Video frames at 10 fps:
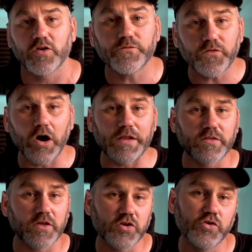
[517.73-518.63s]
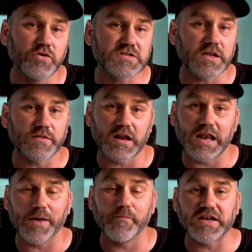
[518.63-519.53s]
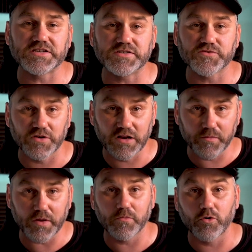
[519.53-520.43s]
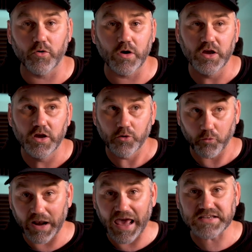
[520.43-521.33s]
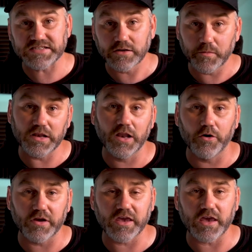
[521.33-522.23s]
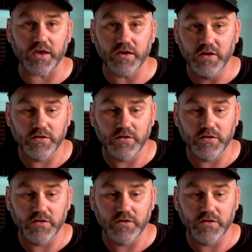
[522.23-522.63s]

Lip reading: You'll find that usually the club matches are a little bit more relaxed, a little bit lower key.